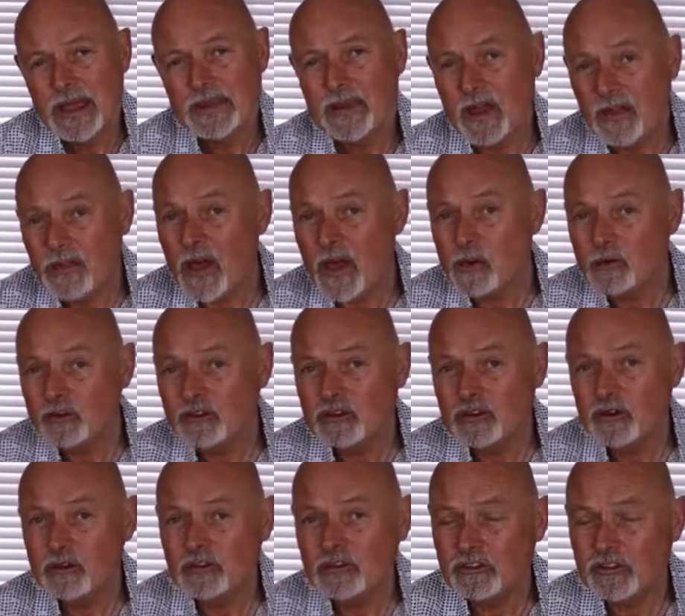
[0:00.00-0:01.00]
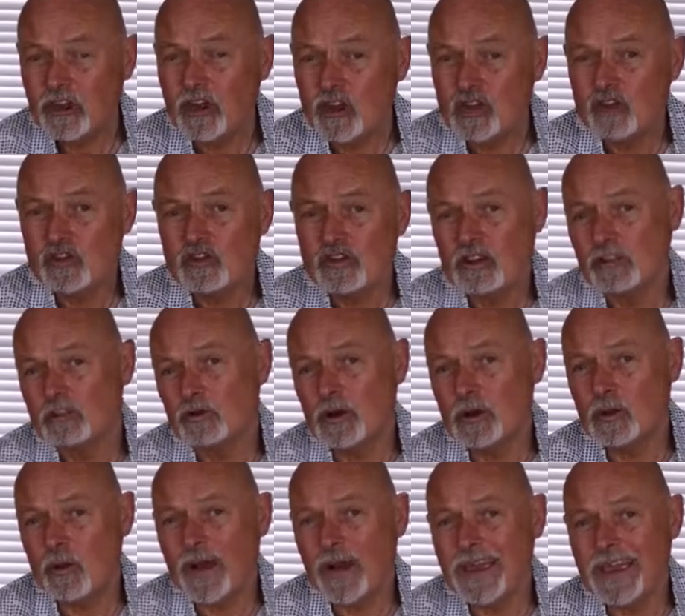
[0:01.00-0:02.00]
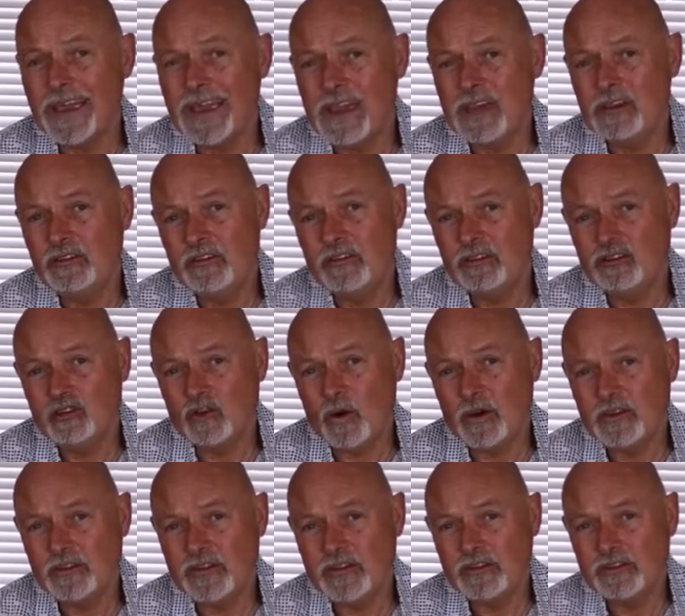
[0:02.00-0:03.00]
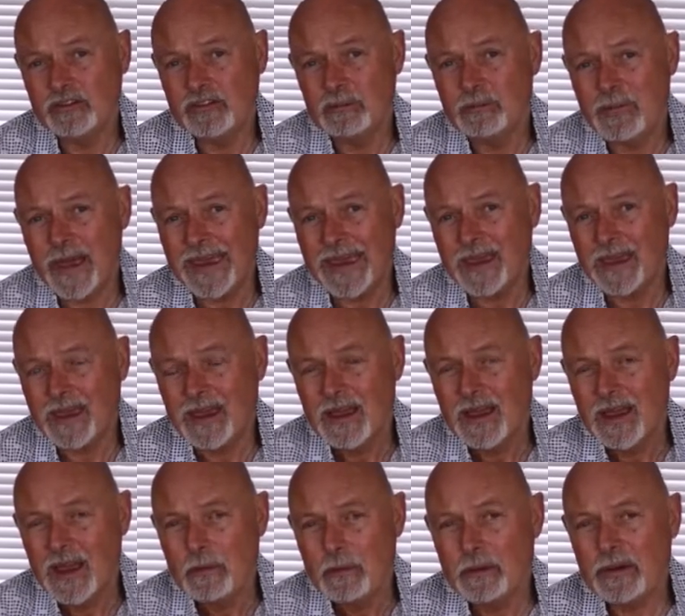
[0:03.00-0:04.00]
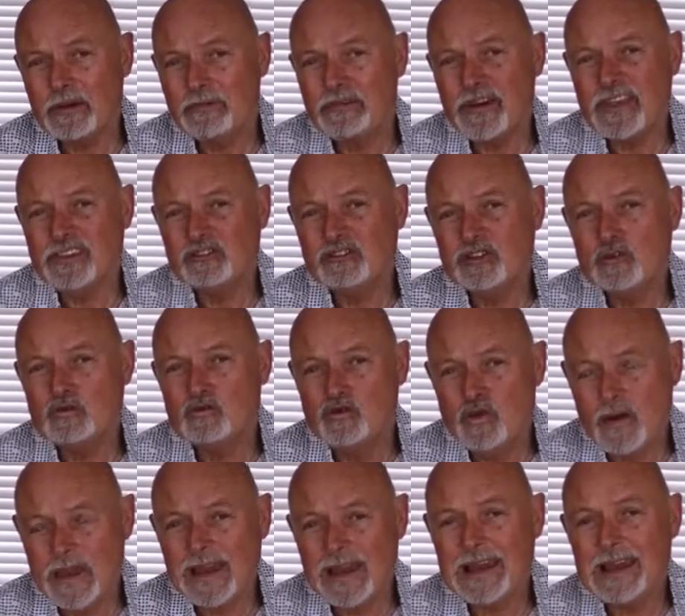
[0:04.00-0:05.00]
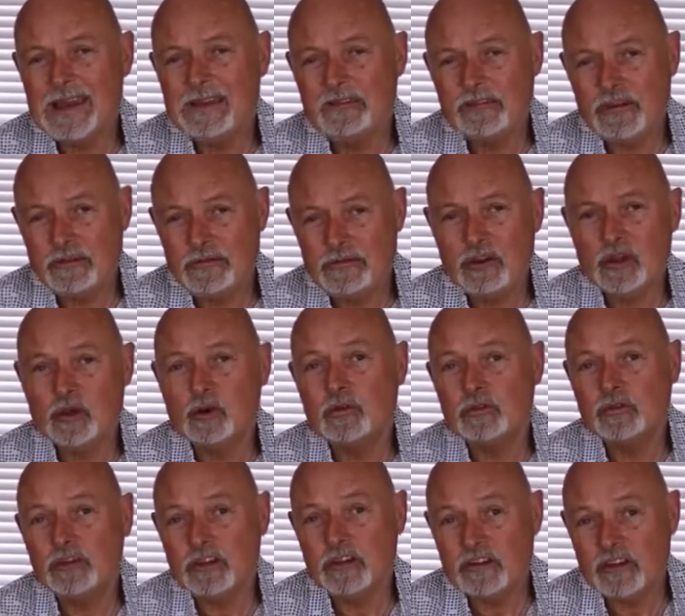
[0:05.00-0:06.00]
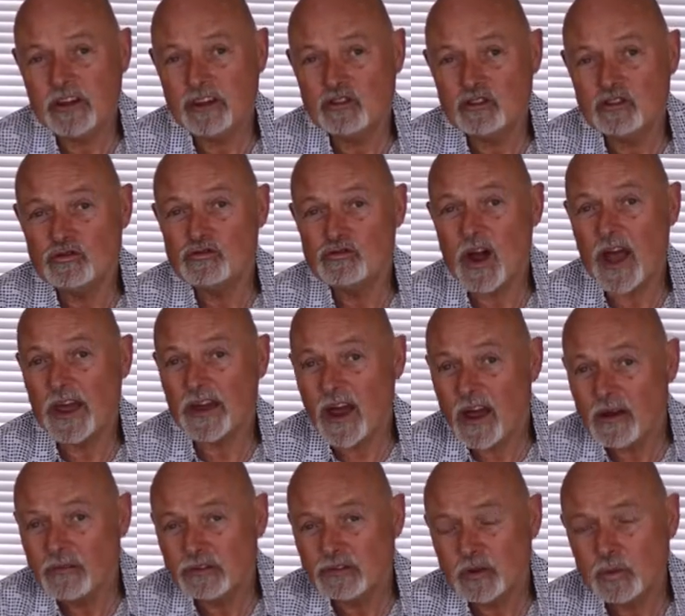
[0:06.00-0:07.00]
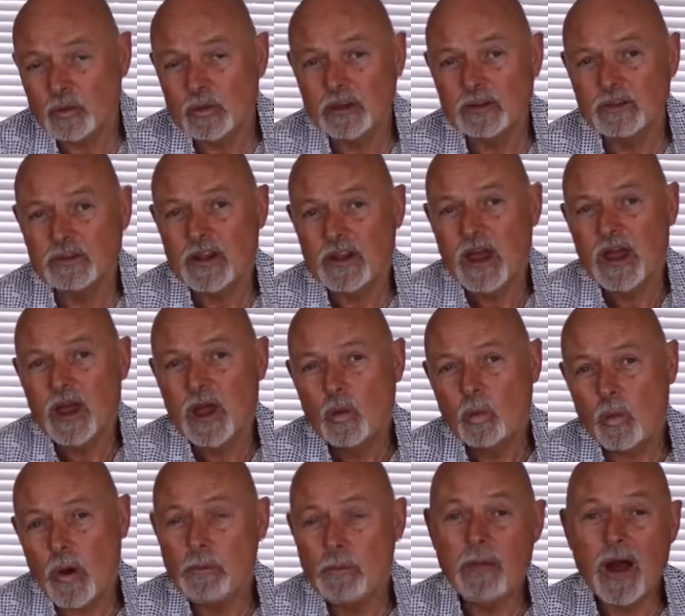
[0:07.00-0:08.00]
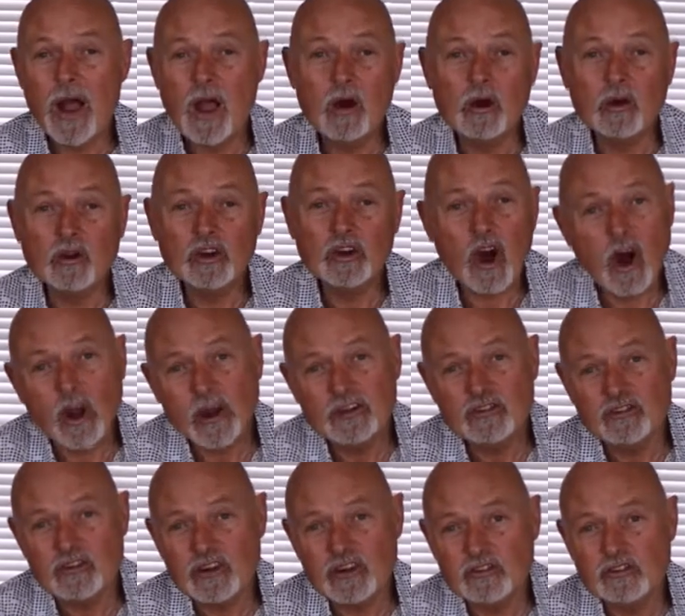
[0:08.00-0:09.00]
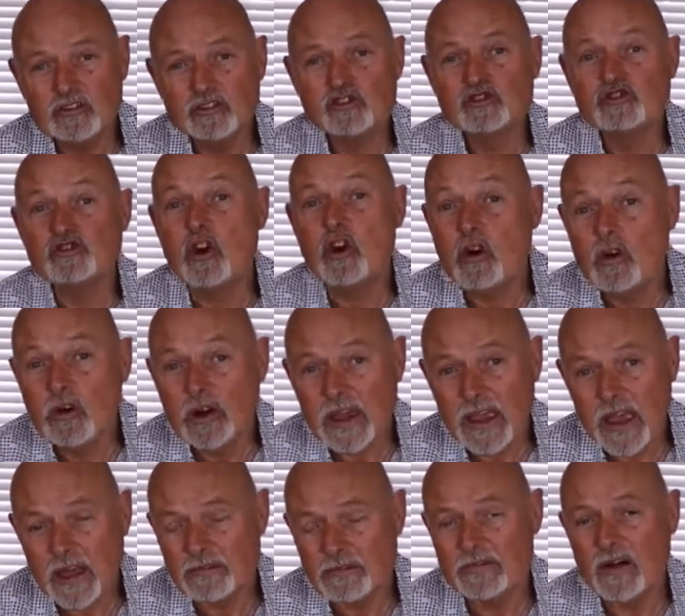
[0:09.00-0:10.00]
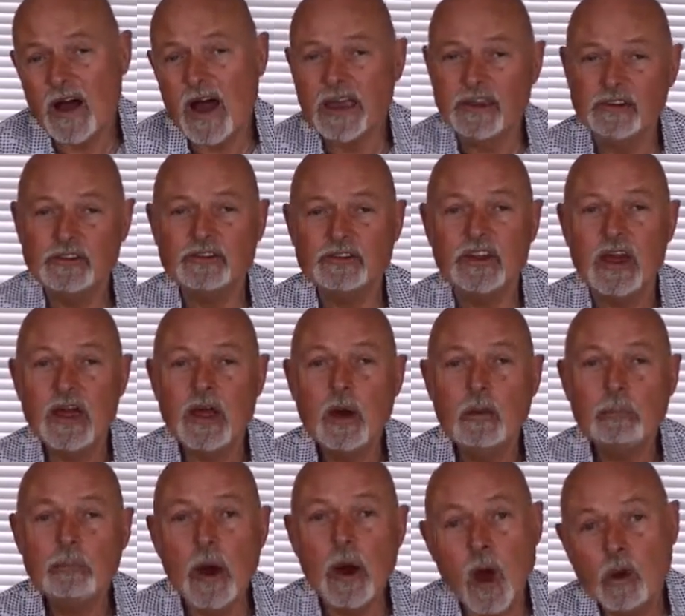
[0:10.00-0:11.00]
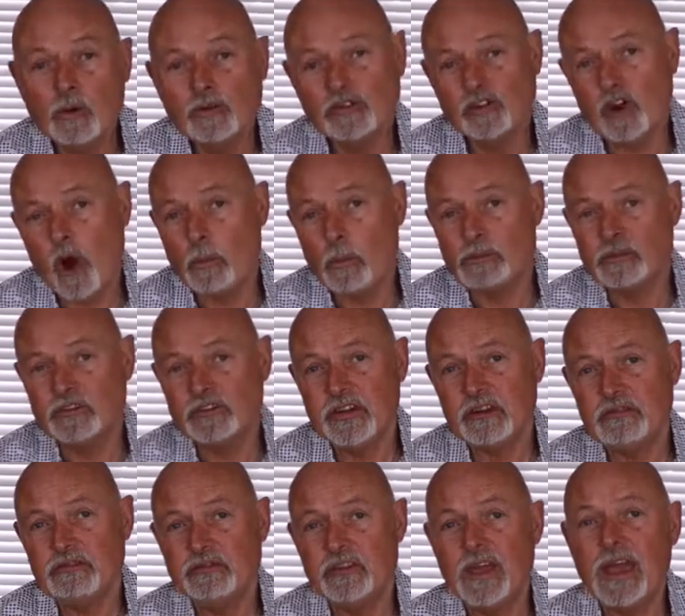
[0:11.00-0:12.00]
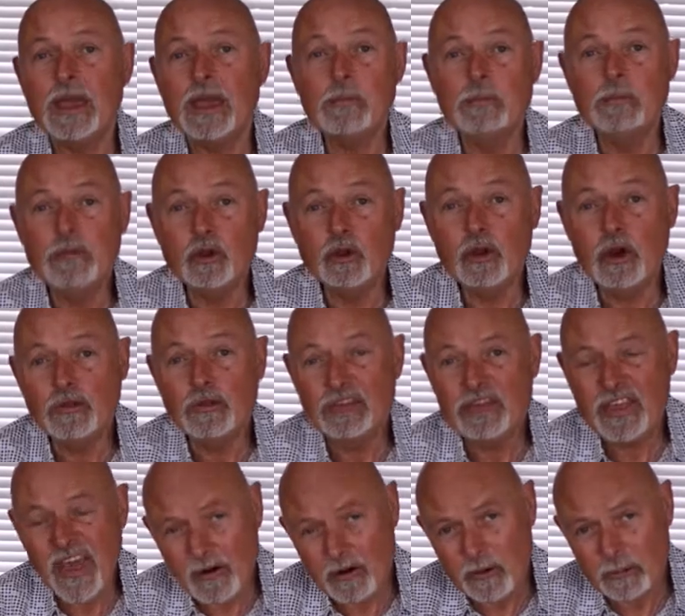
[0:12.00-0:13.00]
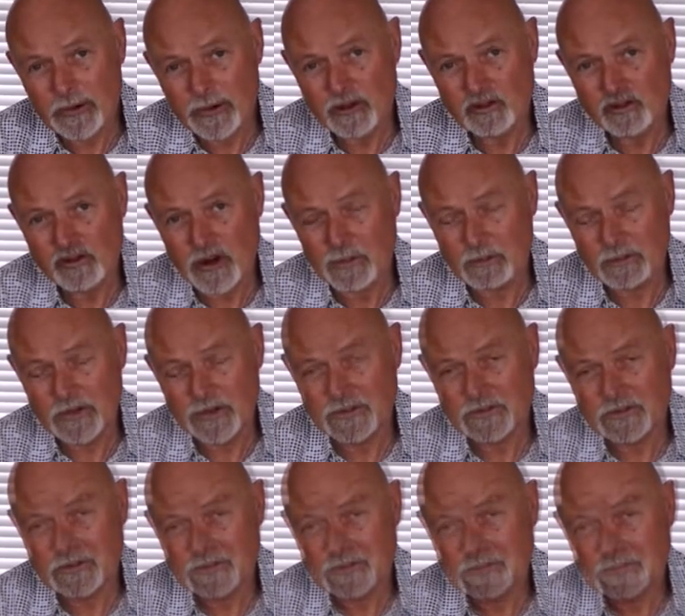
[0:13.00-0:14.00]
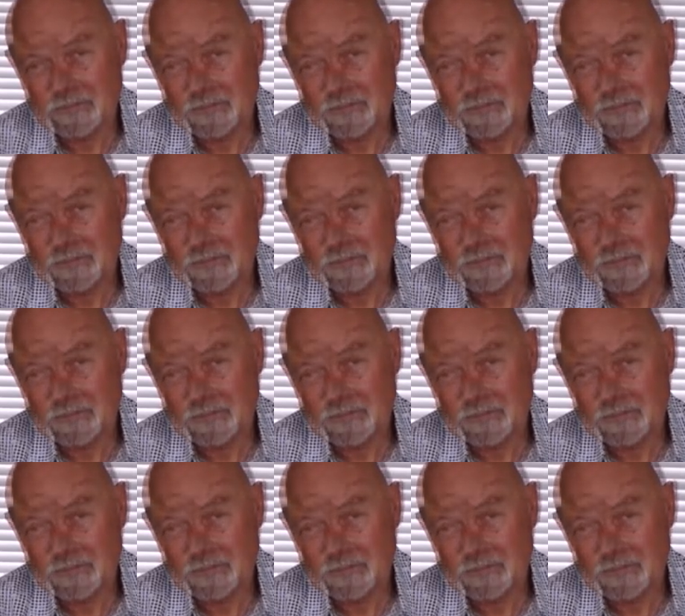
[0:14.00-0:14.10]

Now those 2 surgeries were quite easy choices to make, but I faced a really difficult decision right afterwards when my oncologist strongly advised post-operative immunotherapy treatment.